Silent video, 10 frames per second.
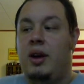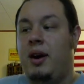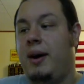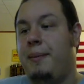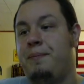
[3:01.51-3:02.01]

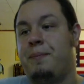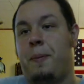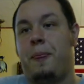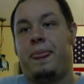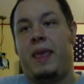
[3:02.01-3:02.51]
Um,
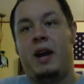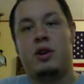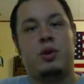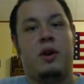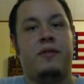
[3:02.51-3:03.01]

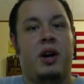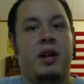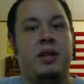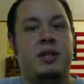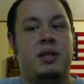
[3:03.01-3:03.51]
airsoft
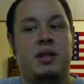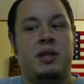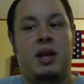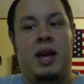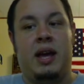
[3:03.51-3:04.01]
guns
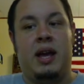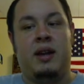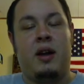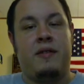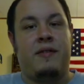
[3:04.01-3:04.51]
and
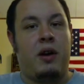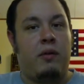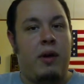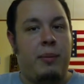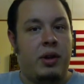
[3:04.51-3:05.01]

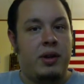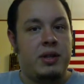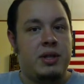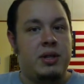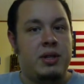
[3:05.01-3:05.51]
non-firing
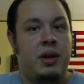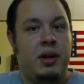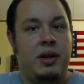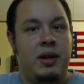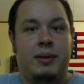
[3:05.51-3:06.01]
replicas,
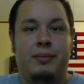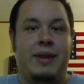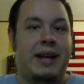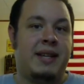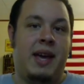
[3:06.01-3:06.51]

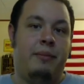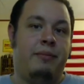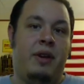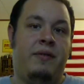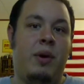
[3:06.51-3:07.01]
that's game.
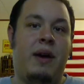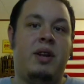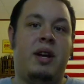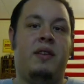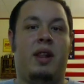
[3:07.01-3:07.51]
If you have a
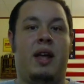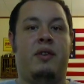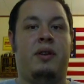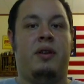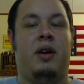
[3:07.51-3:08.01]

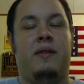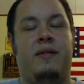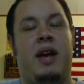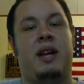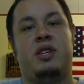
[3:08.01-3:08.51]
1911 of
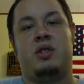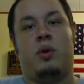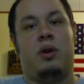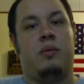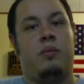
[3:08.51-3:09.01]
any
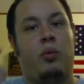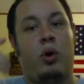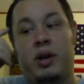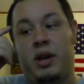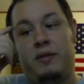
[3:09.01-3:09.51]
sort,
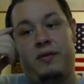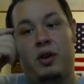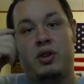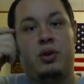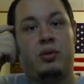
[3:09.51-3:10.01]
working,
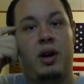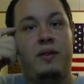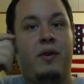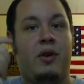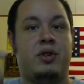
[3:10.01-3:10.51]
functional,
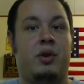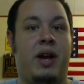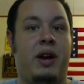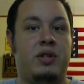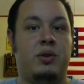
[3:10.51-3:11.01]

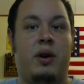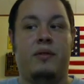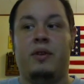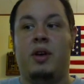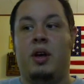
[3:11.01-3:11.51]
non-functional, airsoft,